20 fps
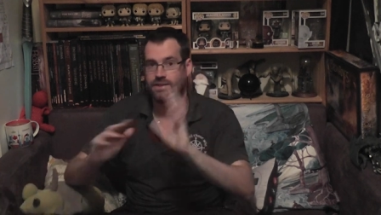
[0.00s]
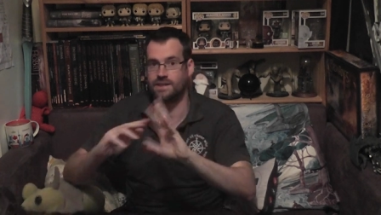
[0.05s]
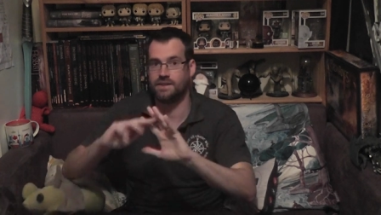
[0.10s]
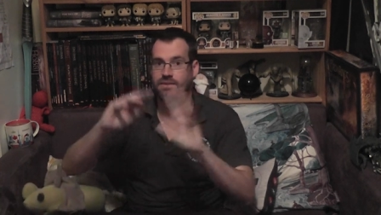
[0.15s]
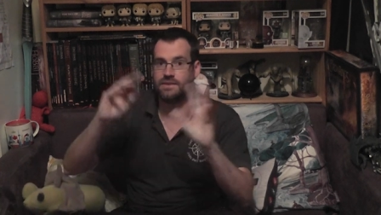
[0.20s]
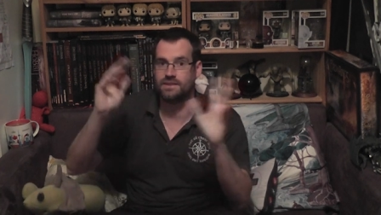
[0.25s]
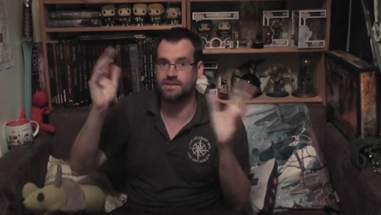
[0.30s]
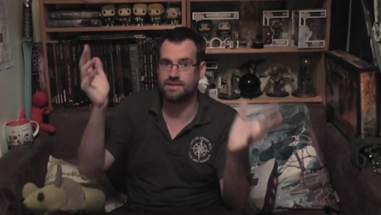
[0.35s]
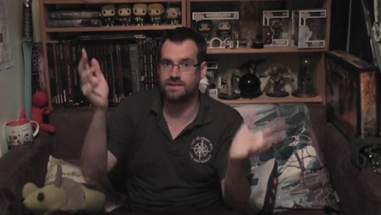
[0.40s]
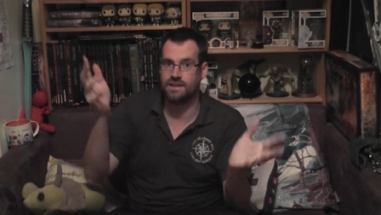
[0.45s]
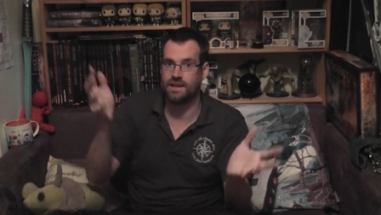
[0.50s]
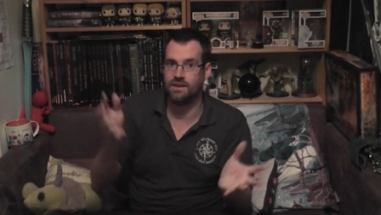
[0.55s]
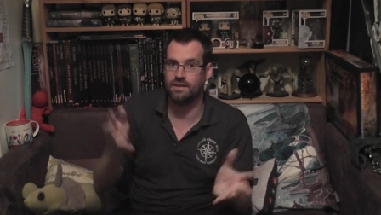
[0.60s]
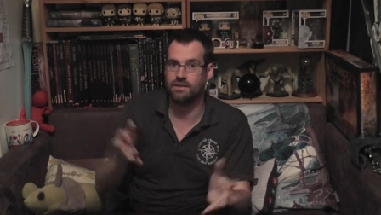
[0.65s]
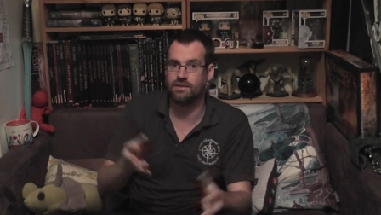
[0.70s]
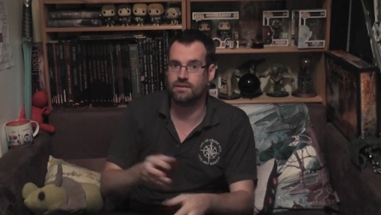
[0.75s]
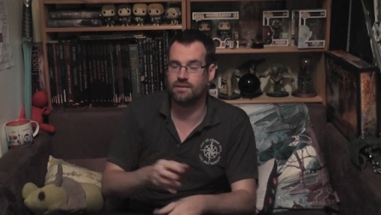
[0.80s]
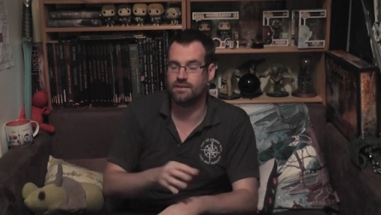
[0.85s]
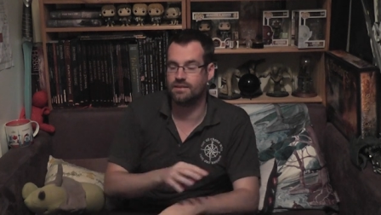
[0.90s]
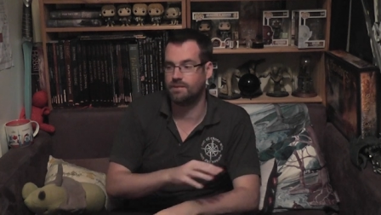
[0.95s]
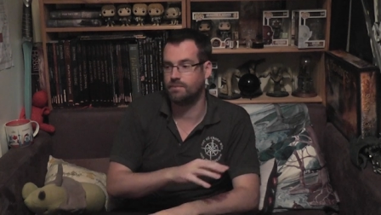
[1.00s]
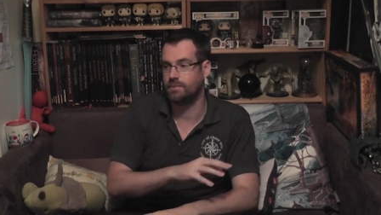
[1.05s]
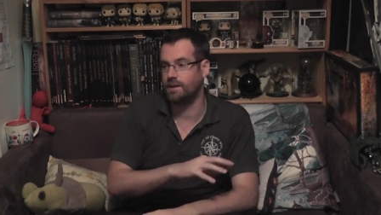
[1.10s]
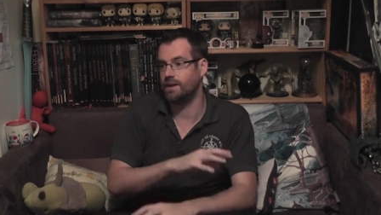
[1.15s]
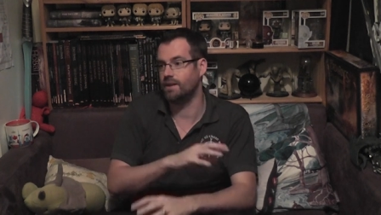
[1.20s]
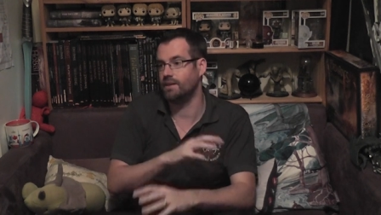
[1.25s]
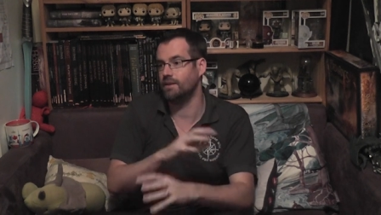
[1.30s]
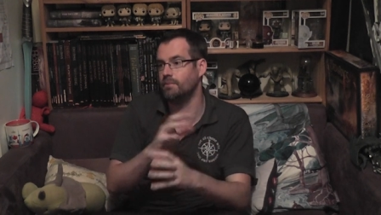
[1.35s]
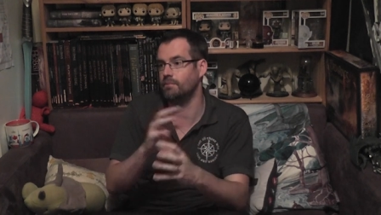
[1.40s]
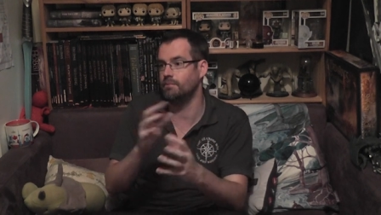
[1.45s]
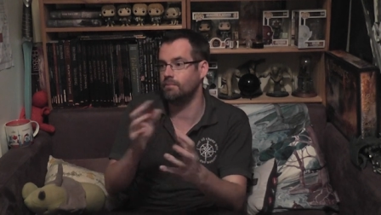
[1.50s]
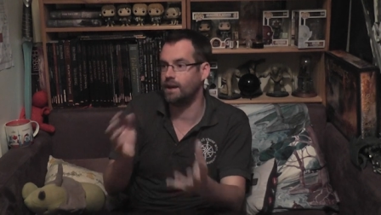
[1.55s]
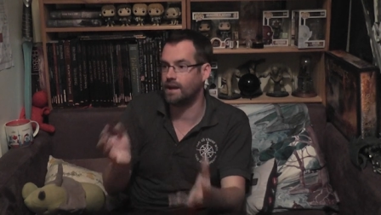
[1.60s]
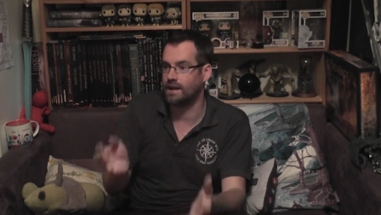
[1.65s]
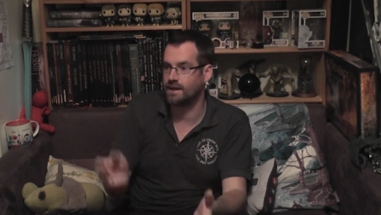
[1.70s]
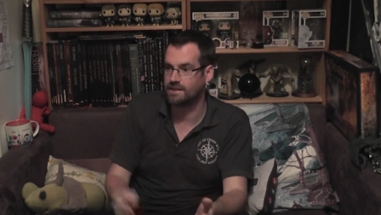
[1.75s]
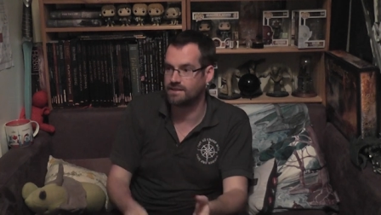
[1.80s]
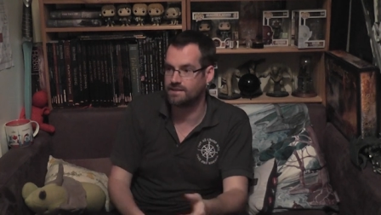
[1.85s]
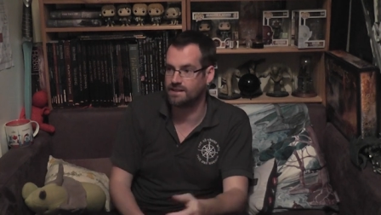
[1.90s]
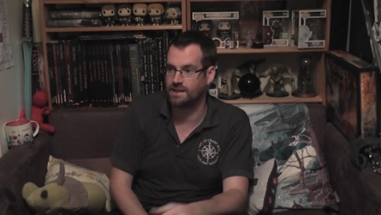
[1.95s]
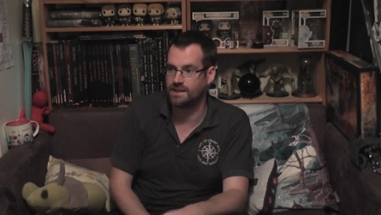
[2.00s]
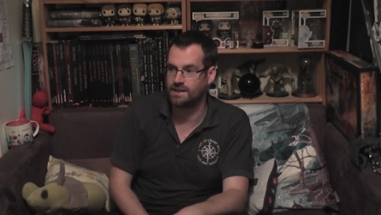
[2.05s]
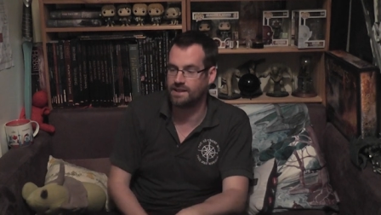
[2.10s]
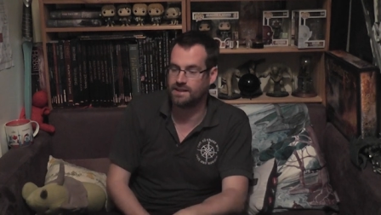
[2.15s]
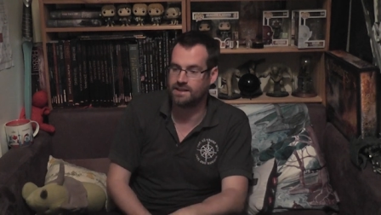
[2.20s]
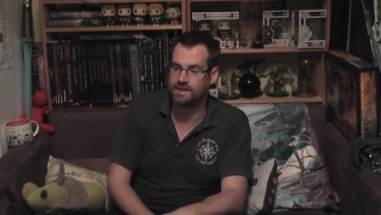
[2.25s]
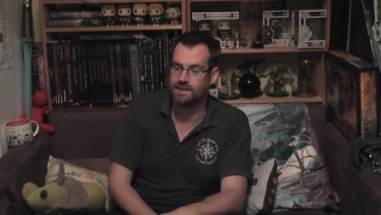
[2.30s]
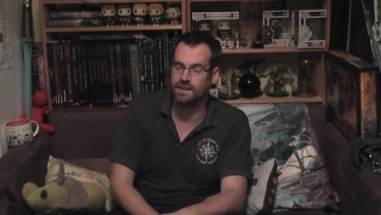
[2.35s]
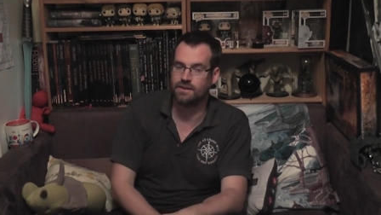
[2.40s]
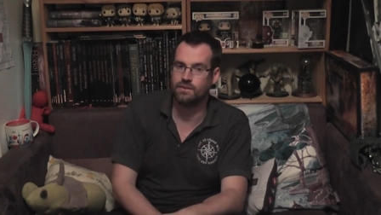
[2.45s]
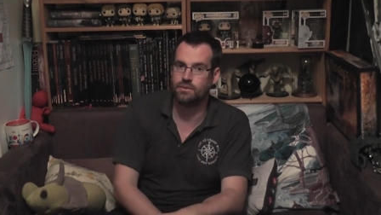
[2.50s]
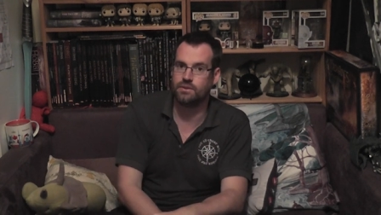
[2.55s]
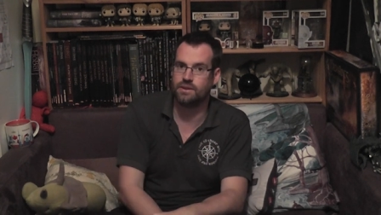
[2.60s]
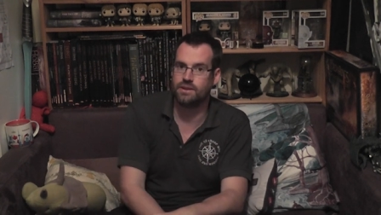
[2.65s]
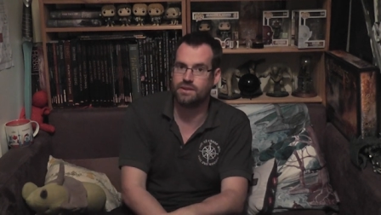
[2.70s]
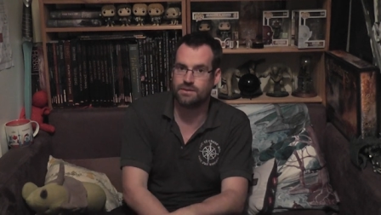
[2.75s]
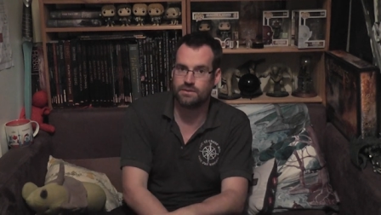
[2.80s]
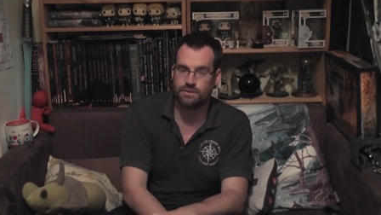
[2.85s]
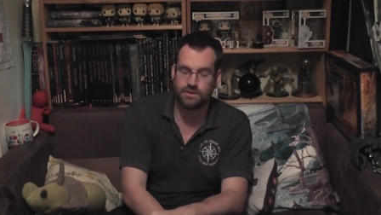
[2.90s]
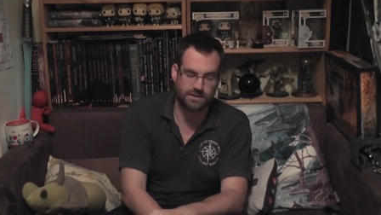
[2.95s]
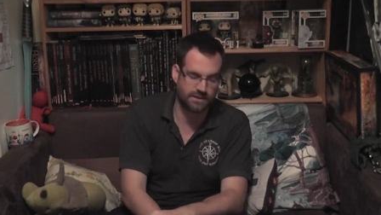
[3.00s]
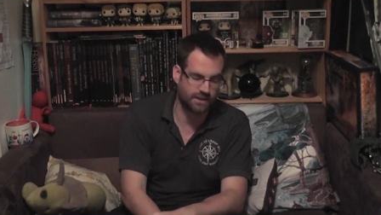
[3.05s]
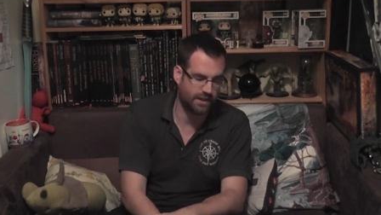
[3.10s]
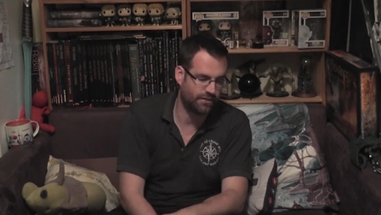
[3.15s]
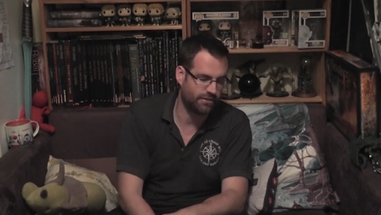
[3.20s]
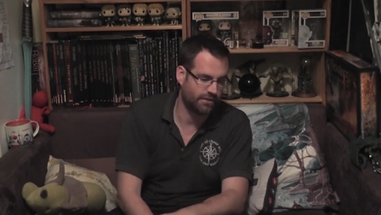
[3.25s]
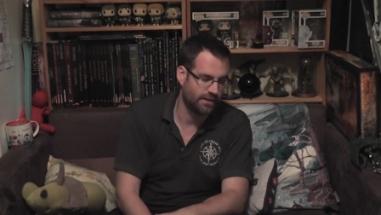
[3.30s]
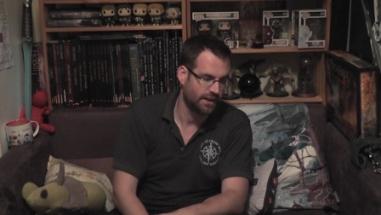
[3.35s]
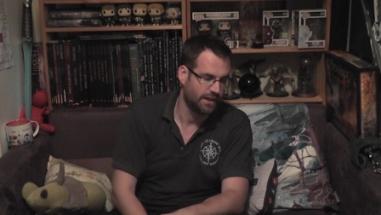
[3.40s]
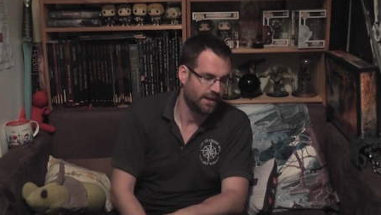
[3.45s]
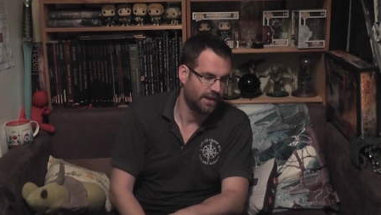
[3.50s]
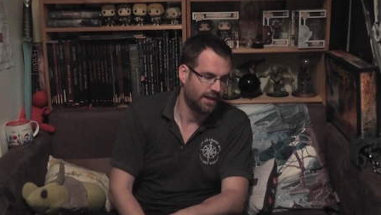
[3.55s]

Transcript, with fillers: Seven Stones and about the magazine and all this sort of stuff.